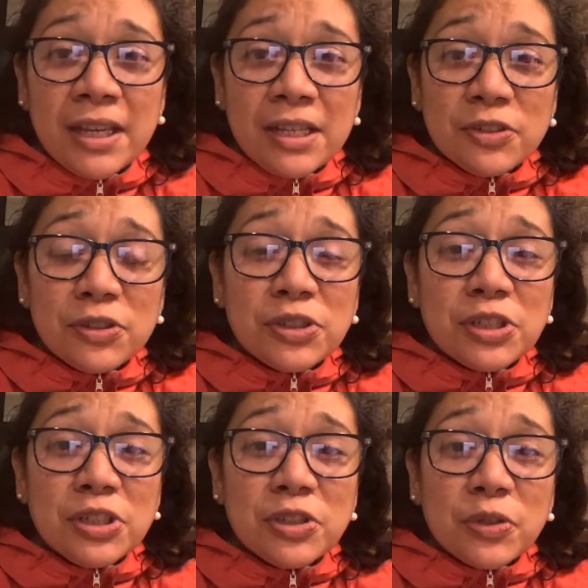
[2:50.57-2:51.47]
So
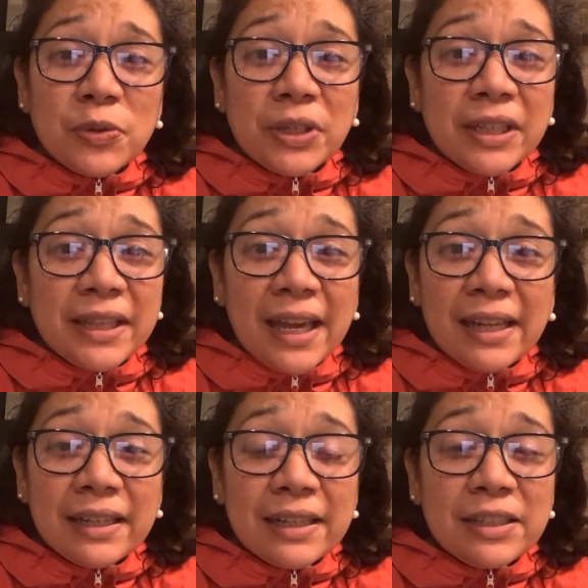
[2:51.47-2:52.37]
just knowing that
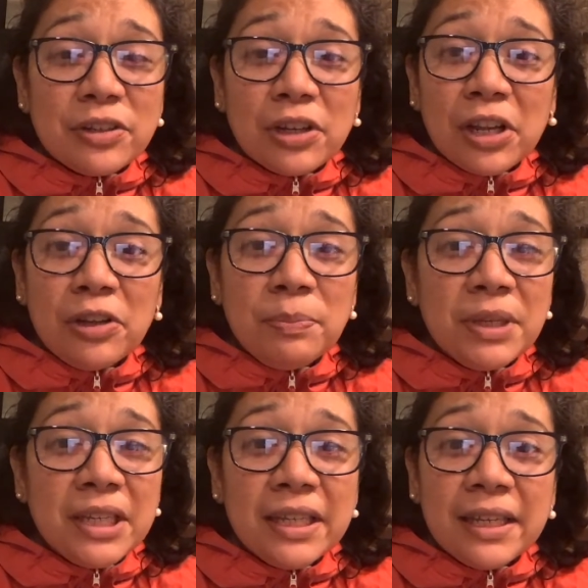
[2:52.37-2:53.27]
there could
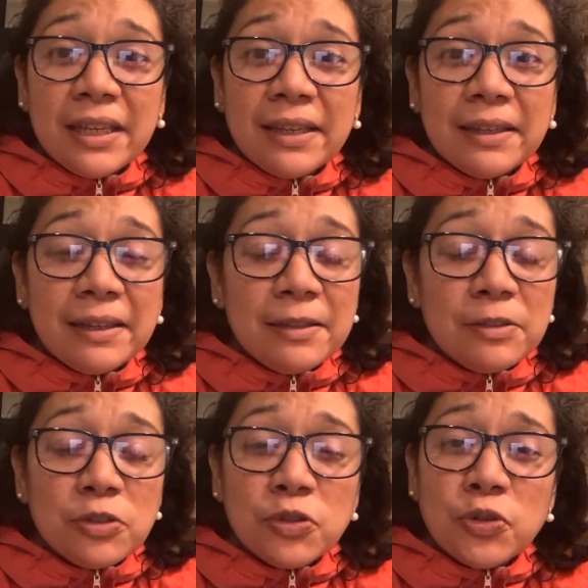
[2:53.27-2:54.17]
be
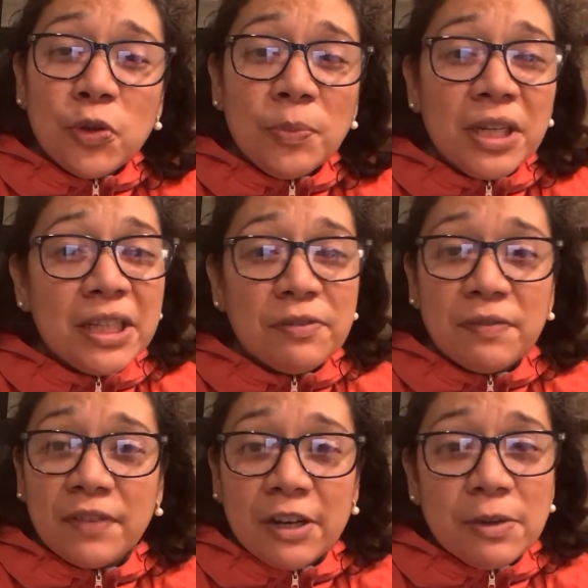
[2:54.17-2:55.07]
so many different
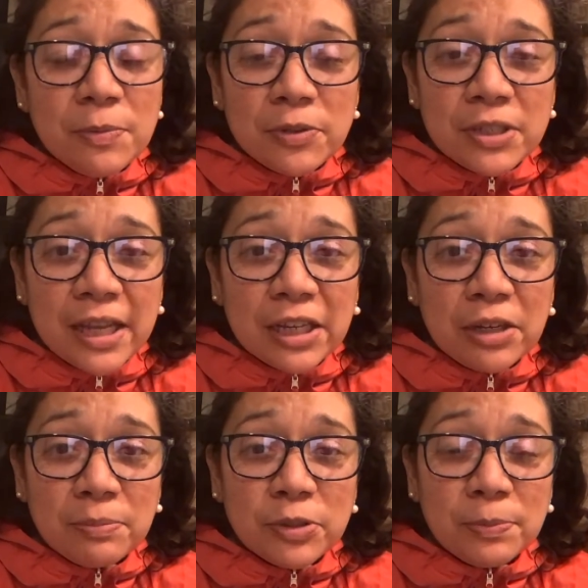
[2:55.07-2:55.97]
variables that
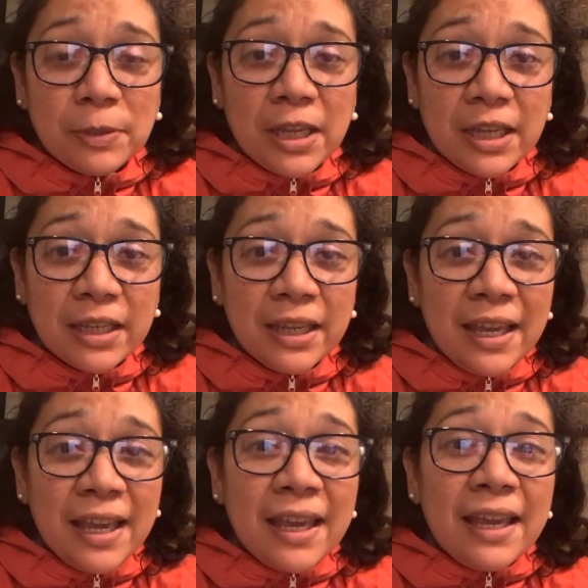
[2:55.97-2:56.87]
come to play,
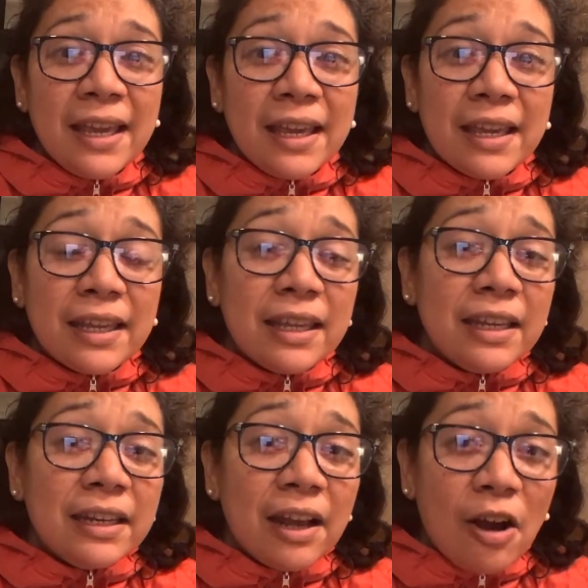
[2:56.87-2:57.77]

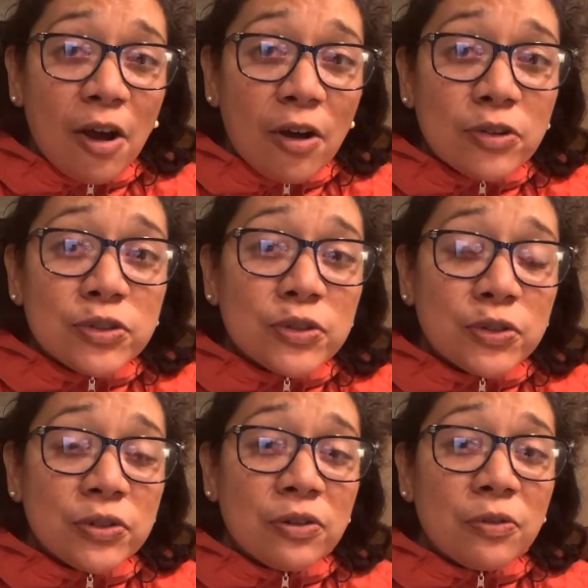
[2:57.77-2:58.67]
and
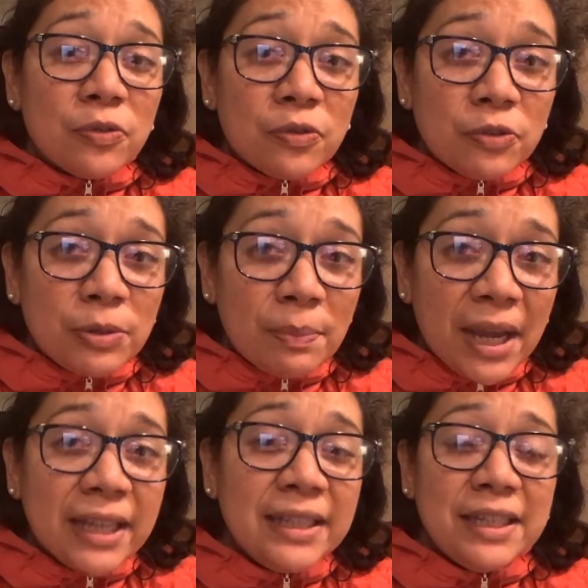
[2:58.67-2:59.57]
also
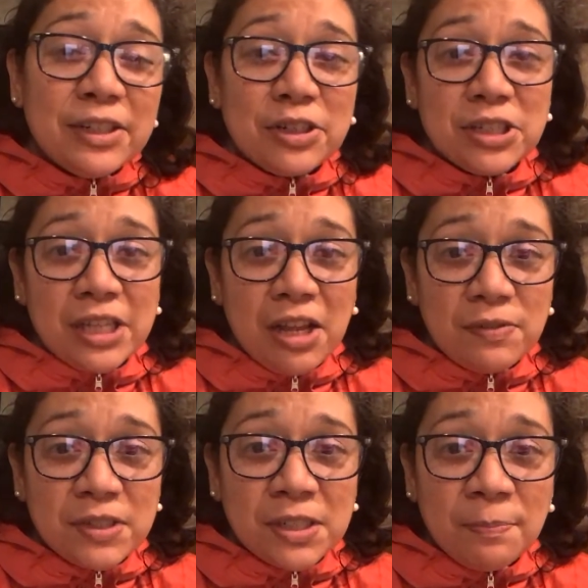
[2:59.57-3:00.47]
reminding
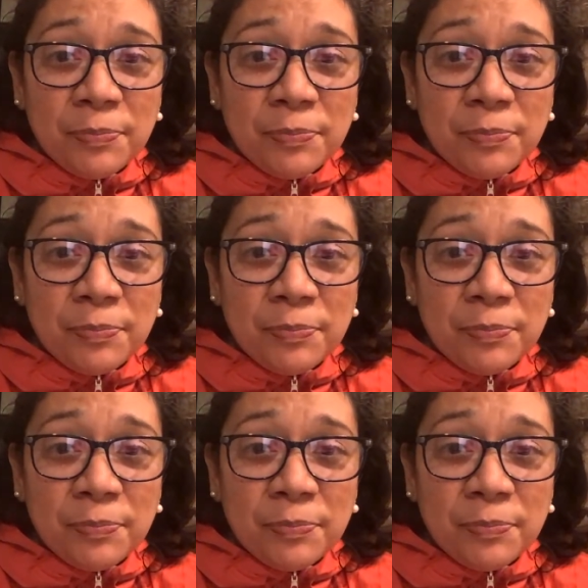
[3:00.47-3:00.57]
ourselves